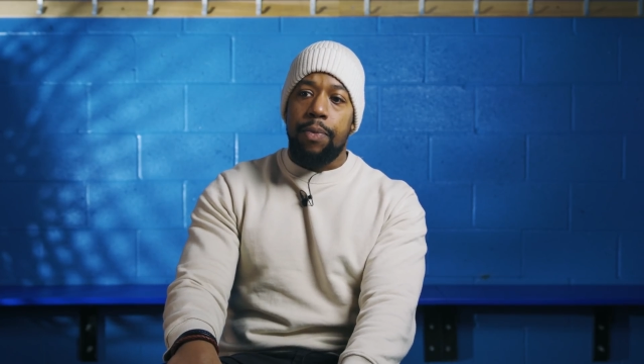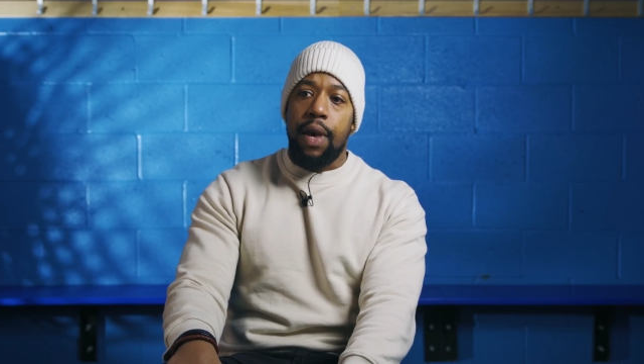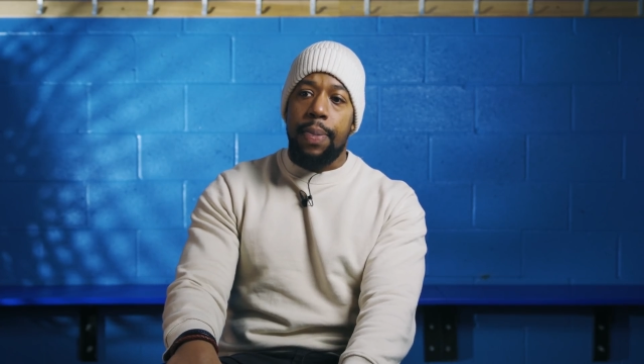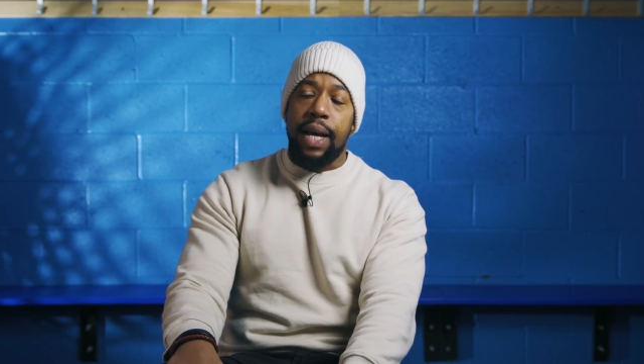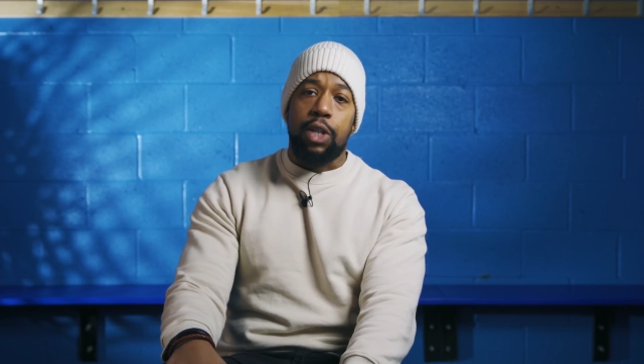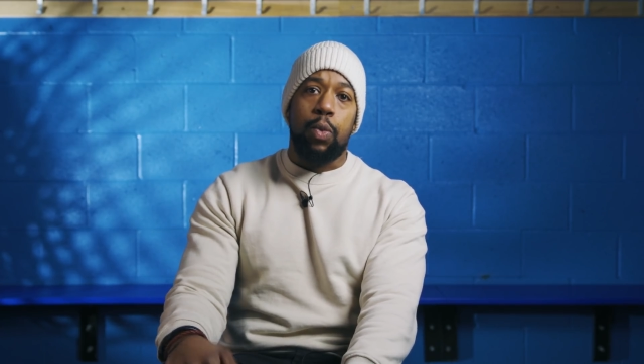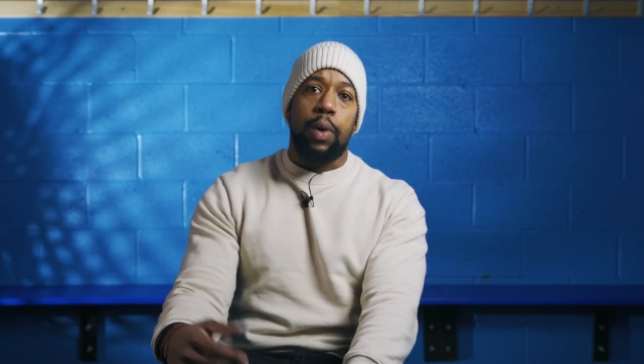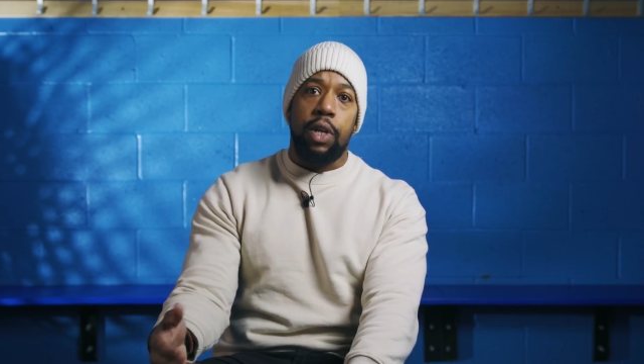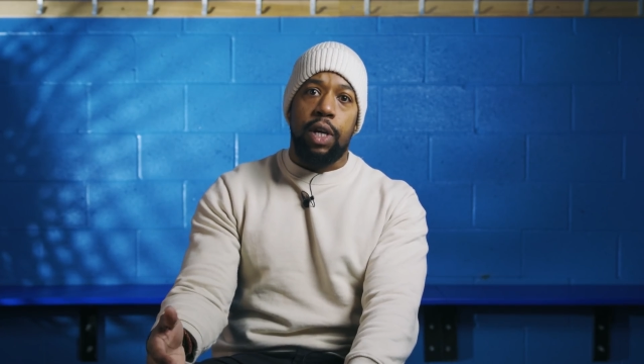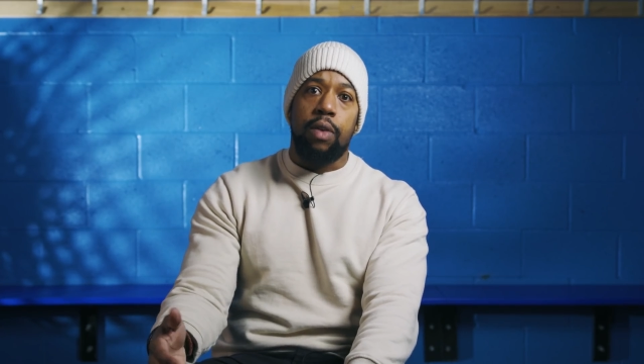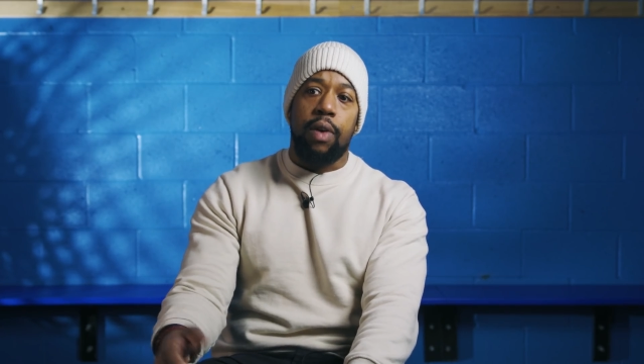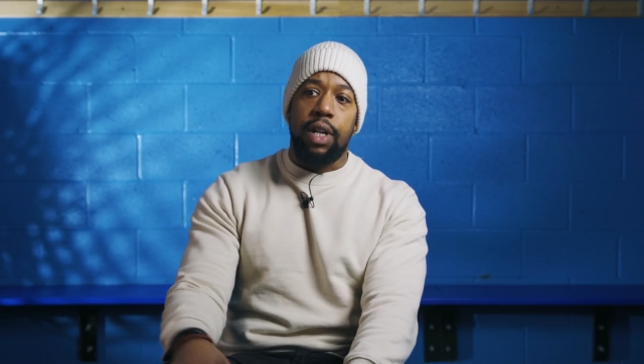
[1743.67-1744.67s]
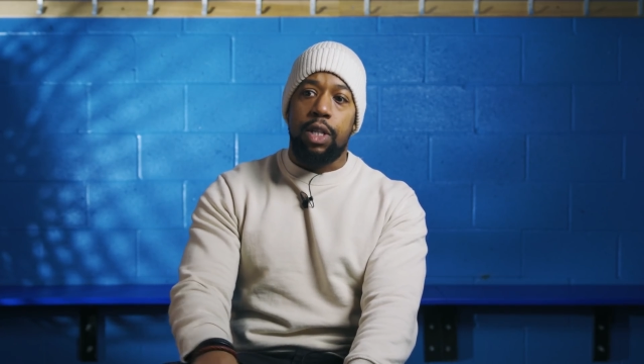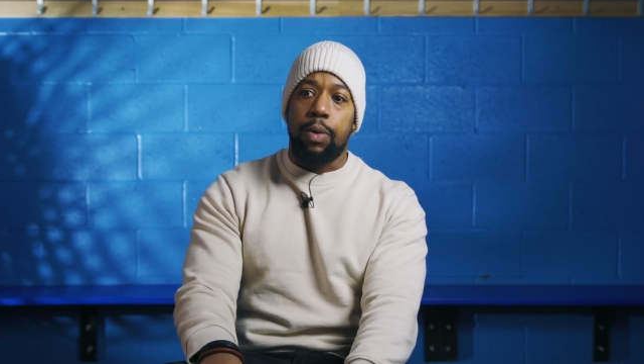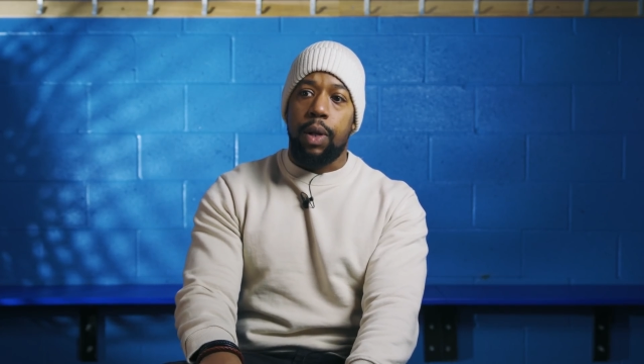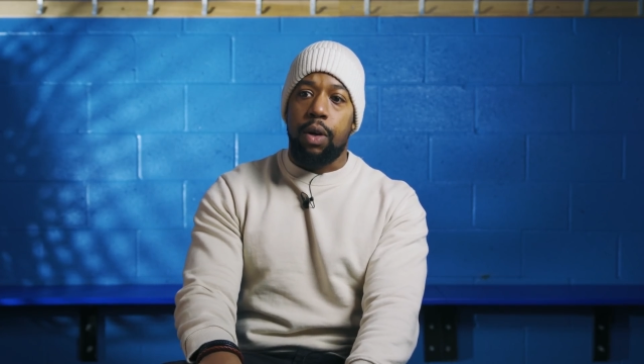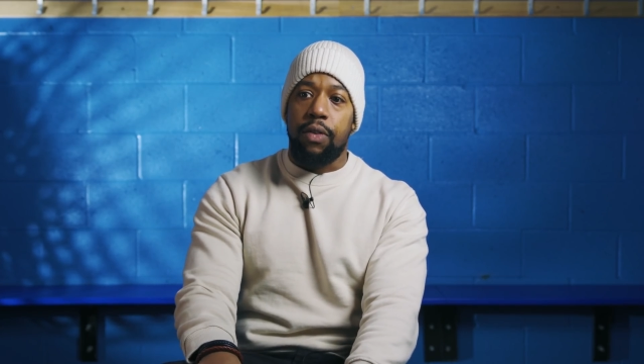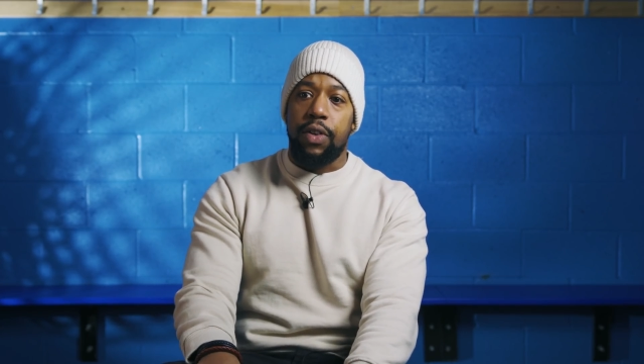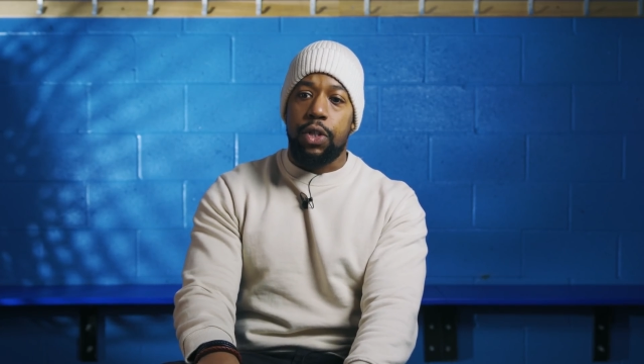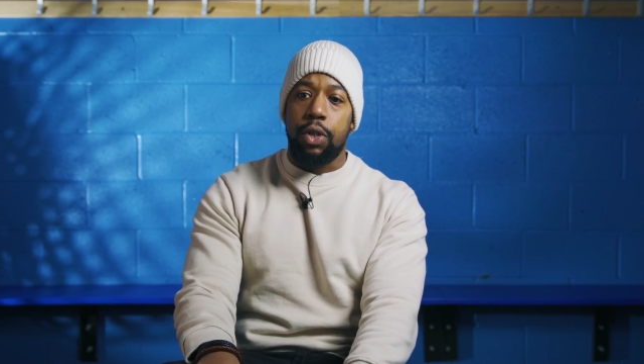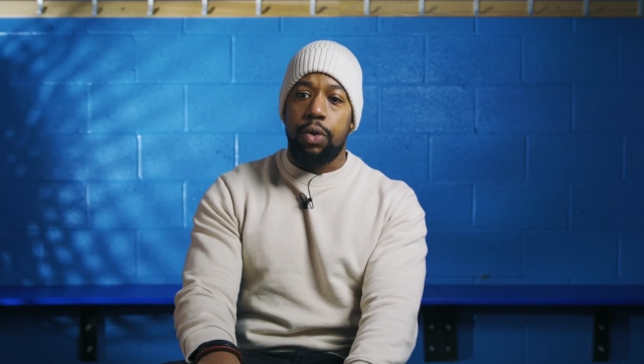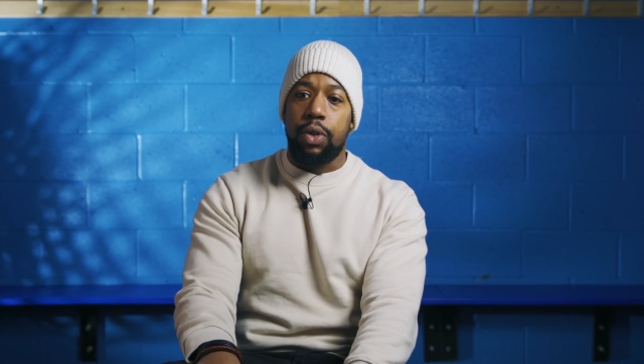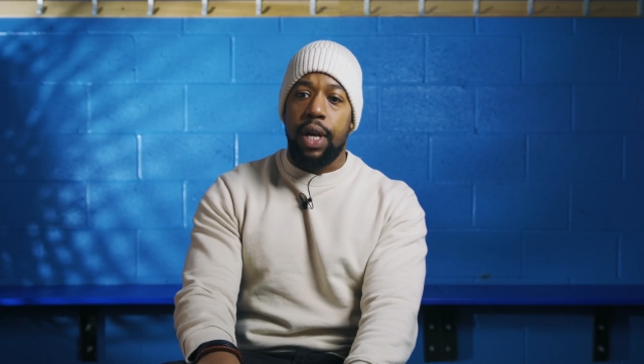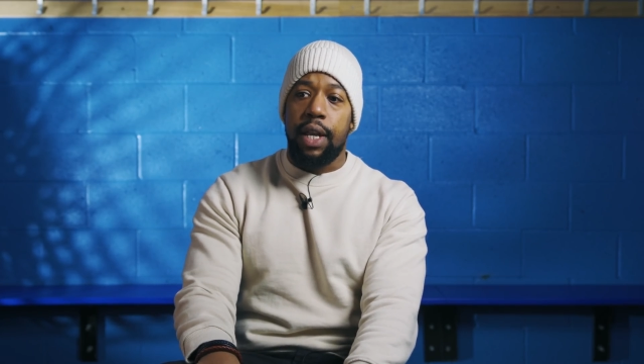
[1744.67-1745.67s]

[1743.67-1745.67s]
and that's when you can run into a lot of issues.